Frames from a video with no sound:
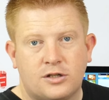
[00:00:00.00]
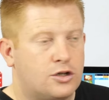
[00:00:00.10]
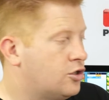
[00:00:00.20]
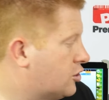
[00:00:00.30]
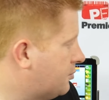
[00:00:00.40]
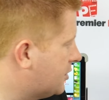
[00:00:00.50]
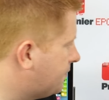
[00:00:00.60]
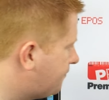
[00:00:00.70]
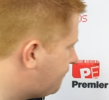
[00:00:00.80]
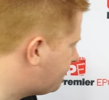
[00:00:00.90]
to the customers.
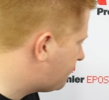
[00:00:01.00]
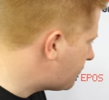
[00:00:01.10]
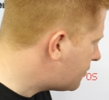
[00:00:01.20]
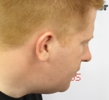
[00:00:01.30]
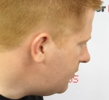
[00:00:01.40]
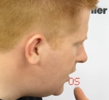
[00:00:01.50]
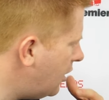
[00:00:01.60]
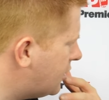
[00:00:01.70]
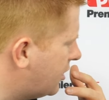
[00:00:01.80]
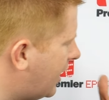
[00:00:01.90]

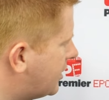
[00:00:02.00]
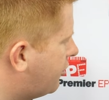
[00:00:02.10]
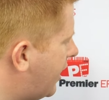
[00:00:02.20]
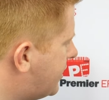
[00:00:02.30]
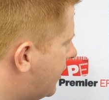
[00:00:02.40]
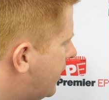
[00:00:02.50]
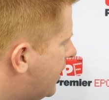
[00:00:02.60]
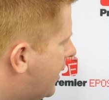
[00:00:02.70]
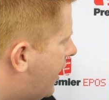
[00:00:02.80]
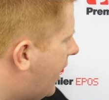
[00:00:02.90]
So that's great.
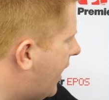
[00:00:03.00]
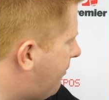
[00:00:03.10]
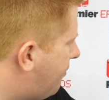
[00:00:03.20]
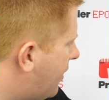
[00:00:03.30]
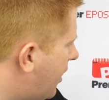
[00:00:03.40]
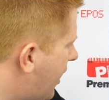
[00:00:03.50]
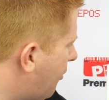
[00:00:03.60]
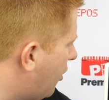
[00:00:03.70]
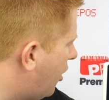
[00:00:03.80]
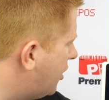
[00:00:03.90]

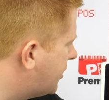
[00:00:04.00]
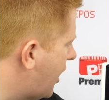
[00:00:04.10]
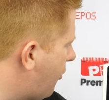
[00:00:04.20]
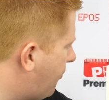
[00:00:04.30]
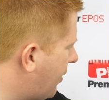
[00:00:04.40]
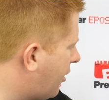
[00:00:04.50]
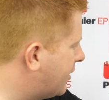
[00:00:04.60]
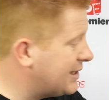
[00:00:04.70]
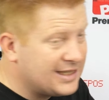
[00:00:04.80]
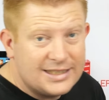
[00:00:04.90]
It will also,
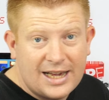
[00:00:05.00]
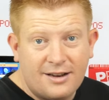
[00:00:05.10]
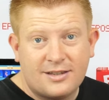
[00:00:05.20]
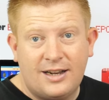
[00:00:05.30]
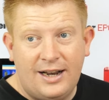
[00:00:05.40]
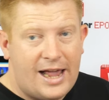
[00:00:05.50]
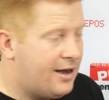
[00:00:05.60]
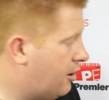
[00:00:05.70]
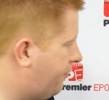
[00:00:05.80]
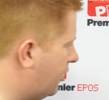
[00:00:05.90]
because it's intelligent and
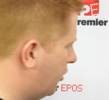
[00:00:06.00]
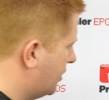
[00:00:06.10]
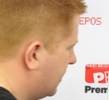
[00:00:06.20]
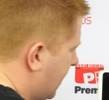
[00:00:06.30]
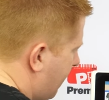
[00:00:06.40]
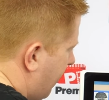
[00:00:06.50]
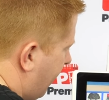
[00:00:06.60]
learning off your loyalty scheme,